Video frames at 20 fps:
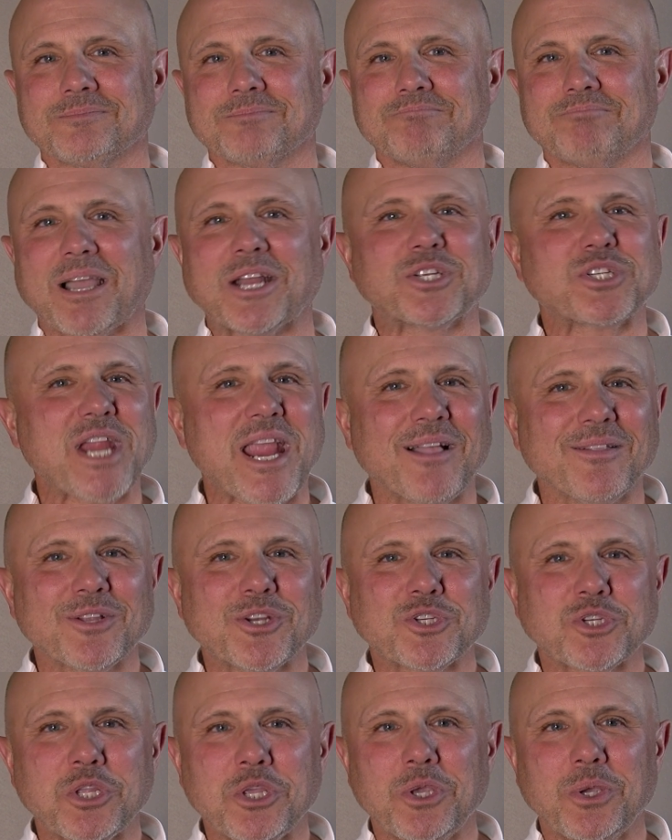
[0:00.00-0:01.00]
My
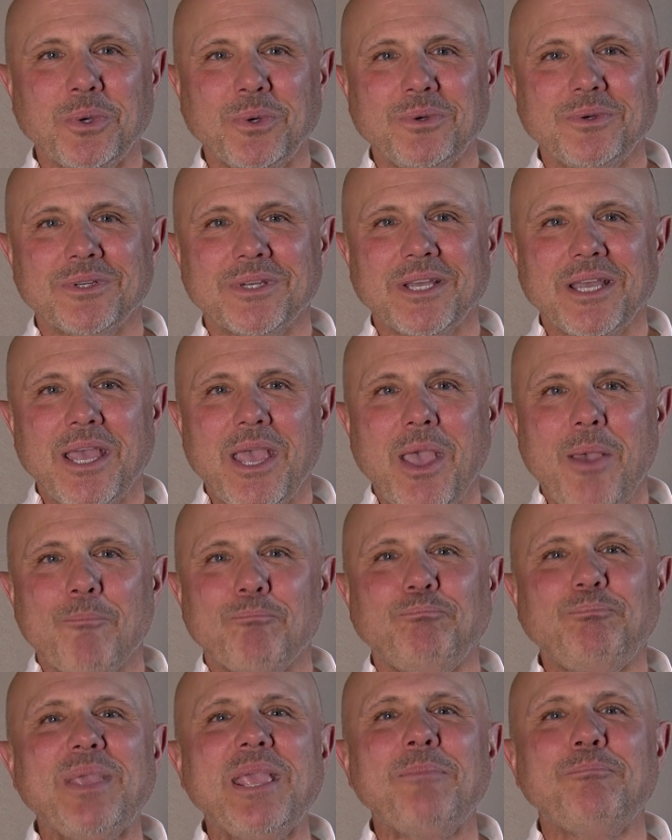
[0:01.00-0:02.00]
challenge to you,
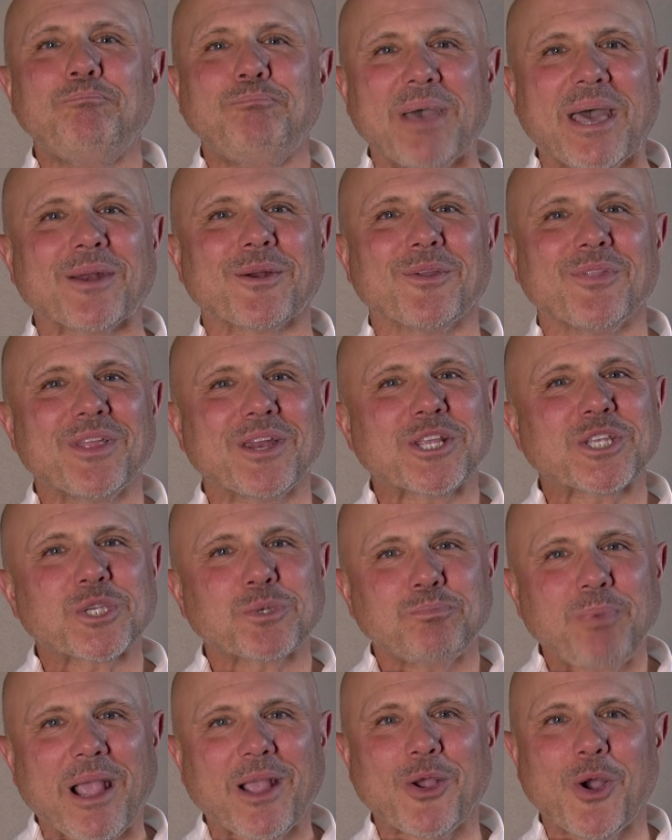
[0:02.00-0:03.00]
be better than a
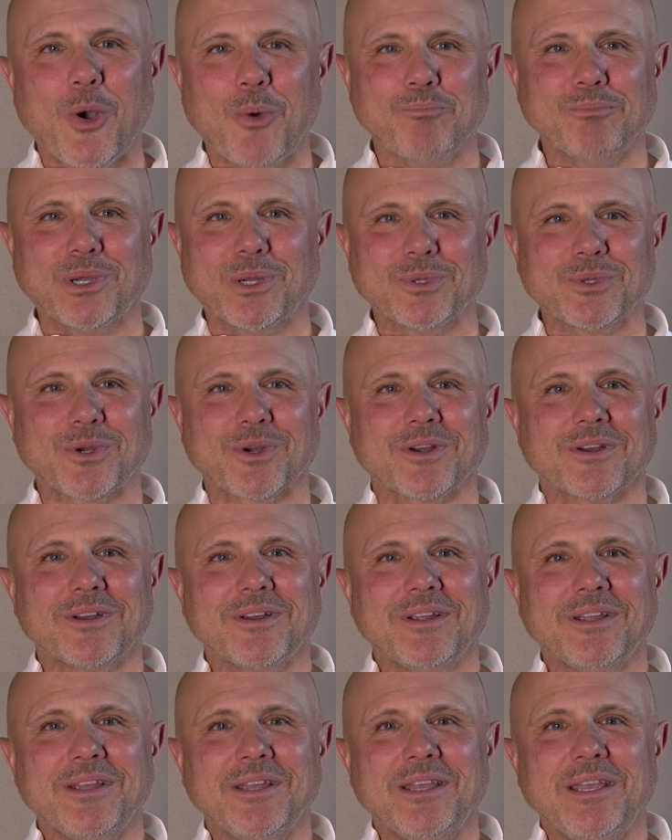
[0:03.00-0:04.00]
spec home builder.
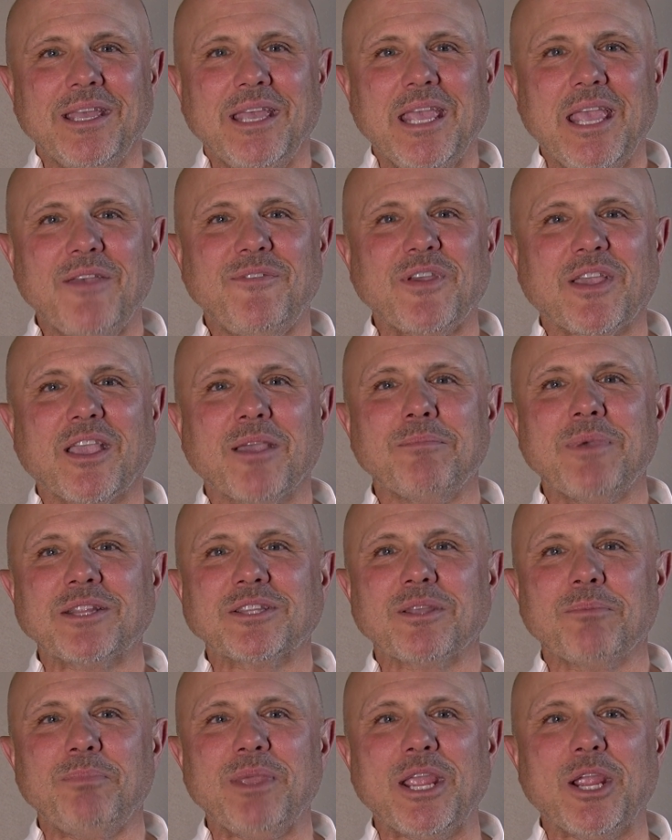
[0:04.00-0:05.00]
If you commit
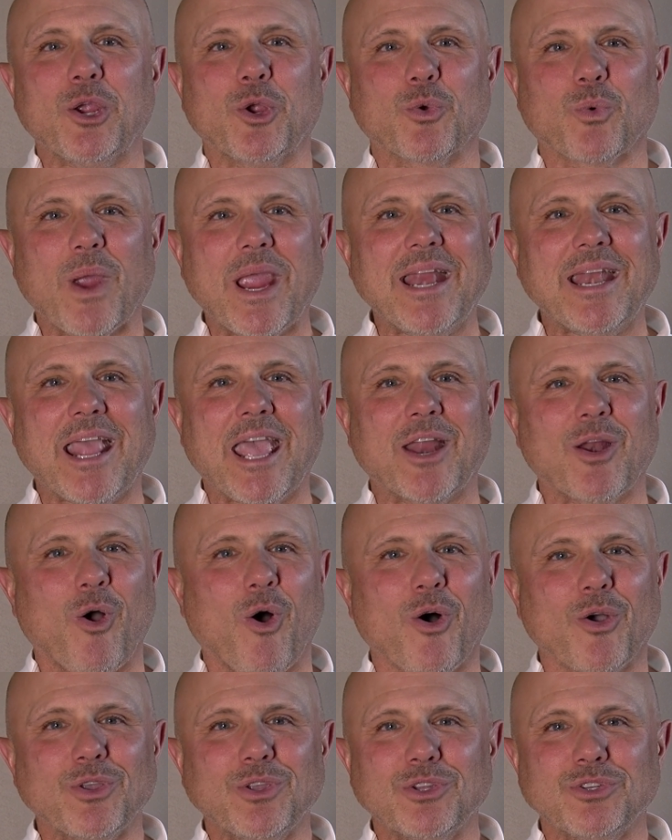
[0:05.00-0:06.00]
to being great at
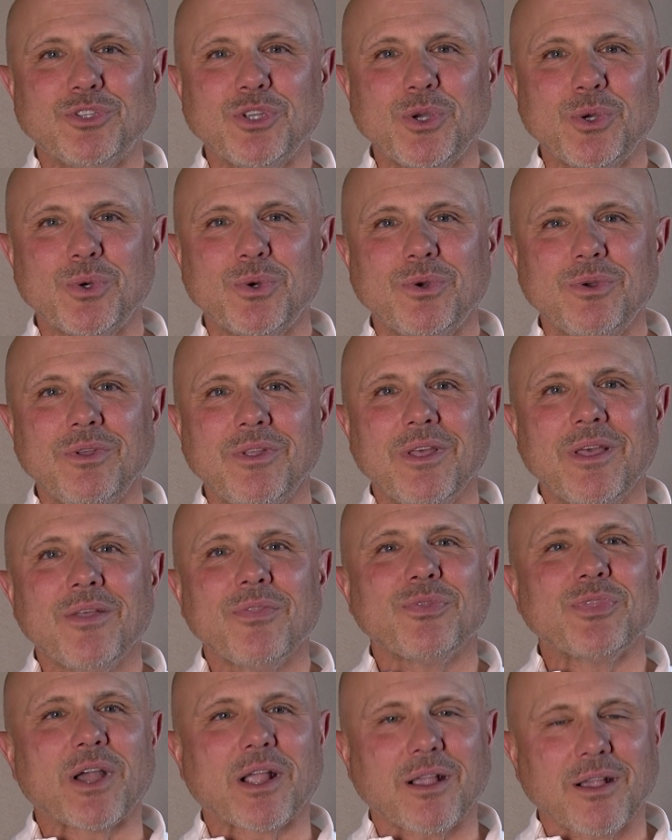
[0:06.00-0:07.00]
all you do,
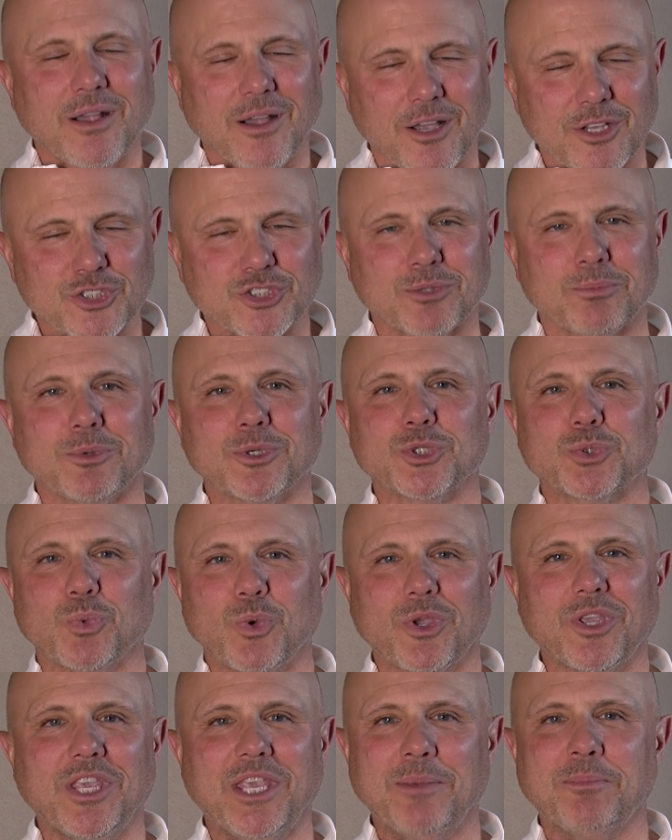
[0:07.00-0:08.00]
the customers
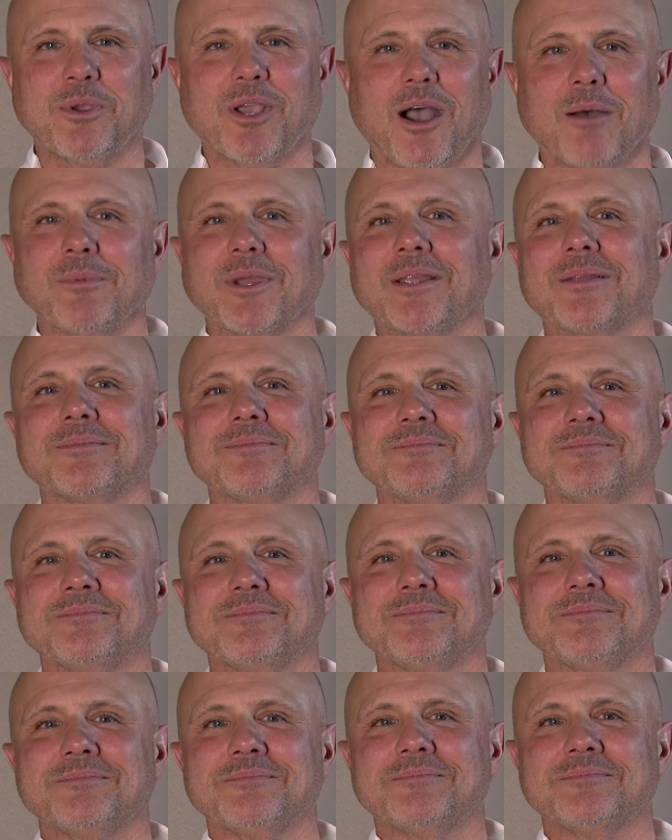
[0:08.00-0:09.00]
will keep coming.
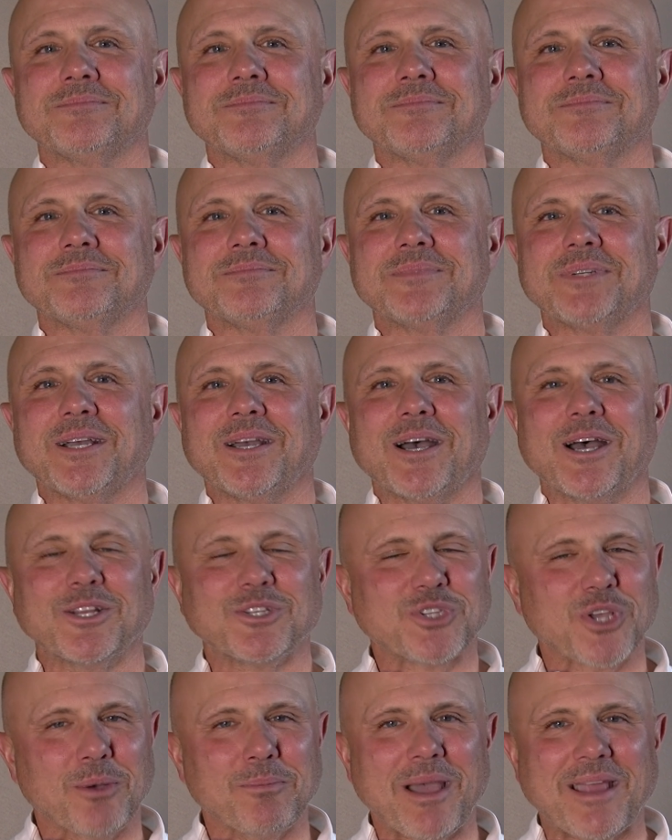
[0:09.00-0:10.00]

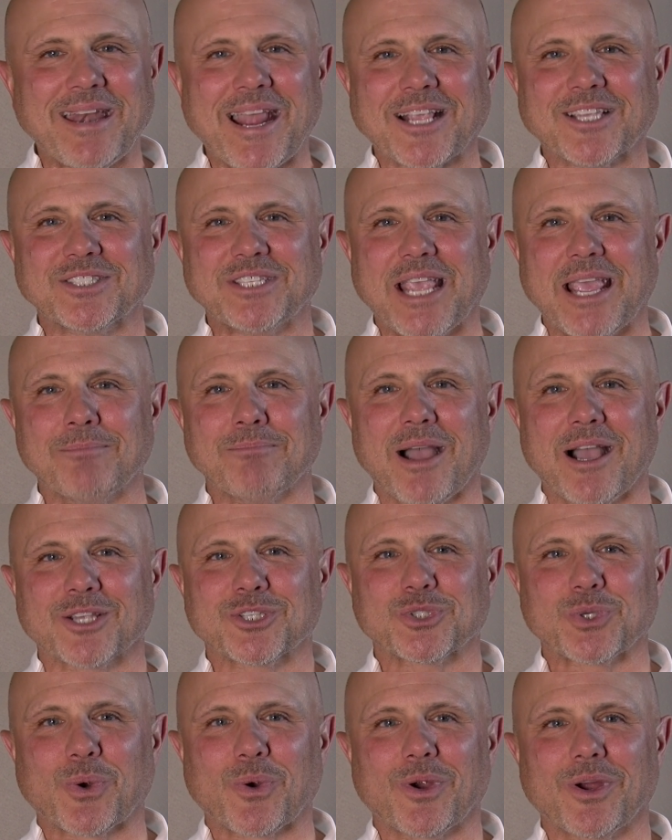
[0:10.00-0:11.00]
Until my next
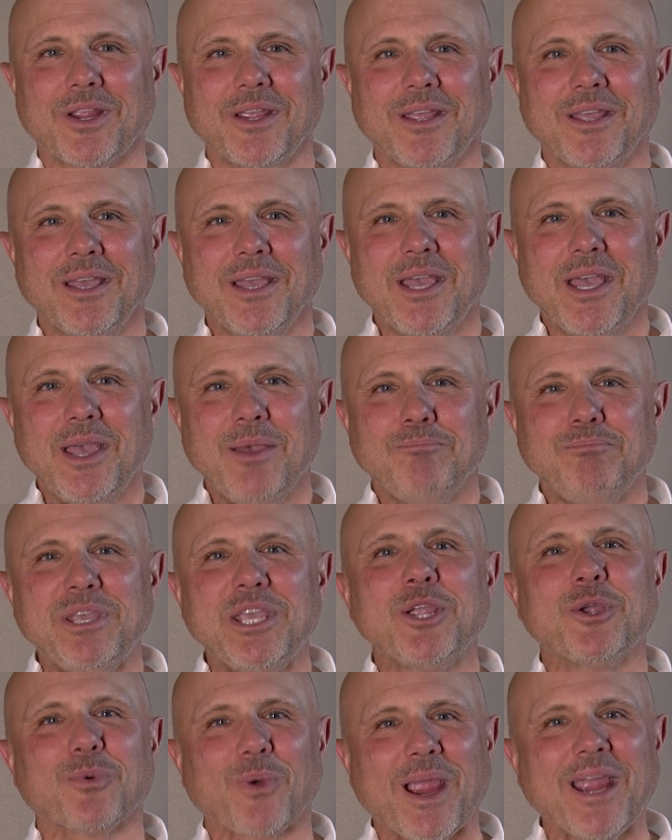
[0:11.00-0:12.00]
Sandbox Story,
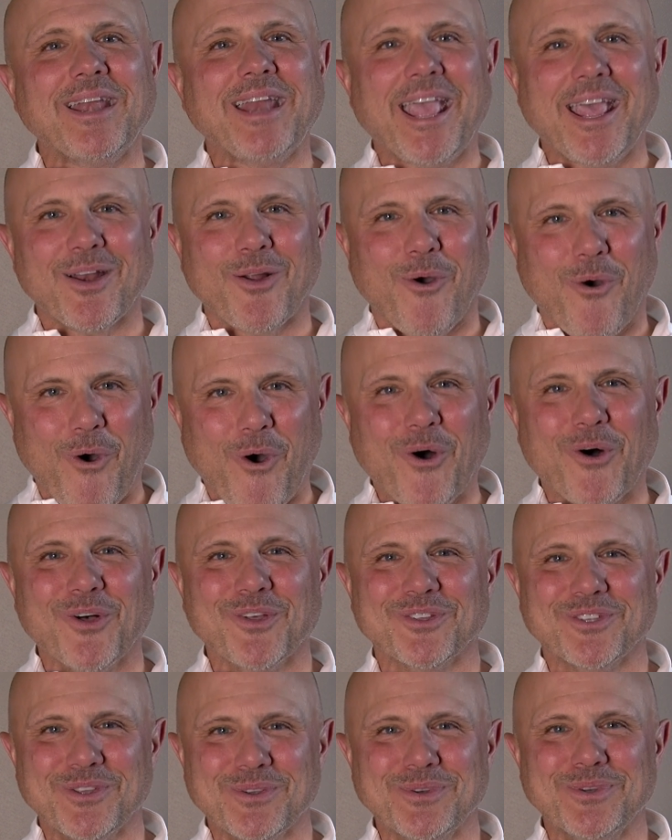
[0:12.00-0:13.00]
be great at all you